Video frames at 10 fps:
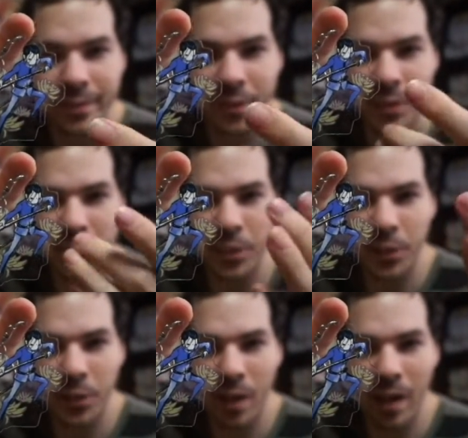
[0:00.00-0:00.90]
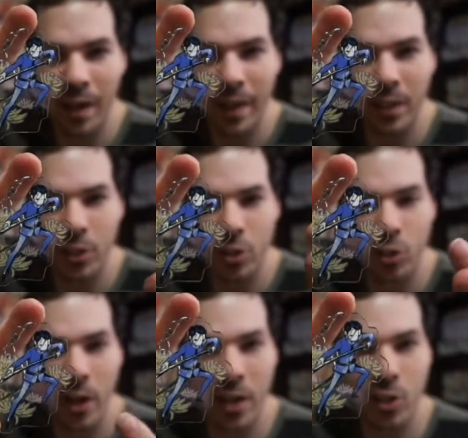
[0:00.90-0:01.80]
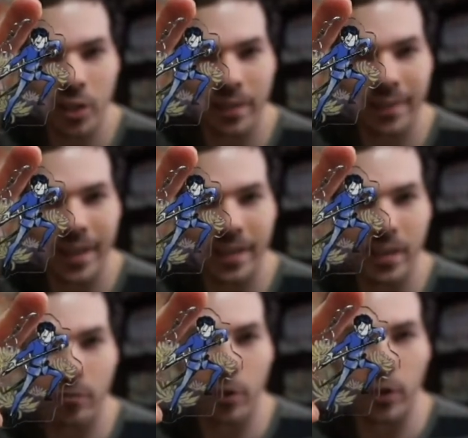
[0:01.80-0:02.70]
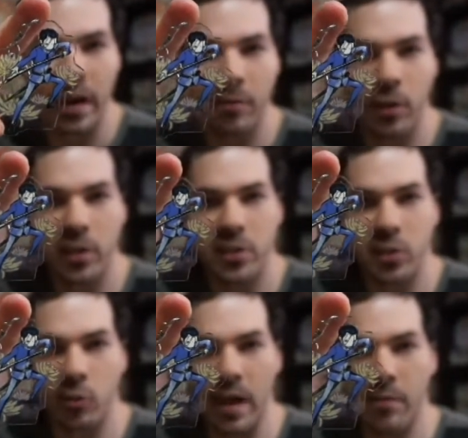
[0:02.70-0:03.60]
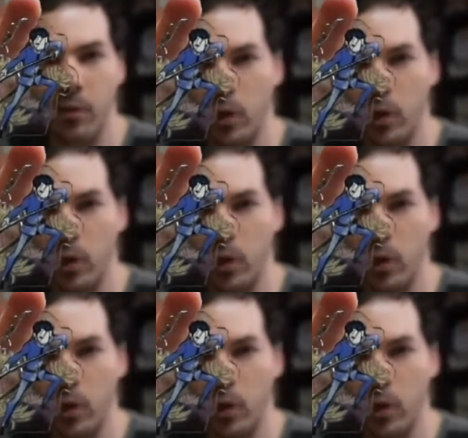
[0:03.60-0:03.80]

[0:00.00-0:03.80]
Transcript: little illustration they did for graph art. This is graph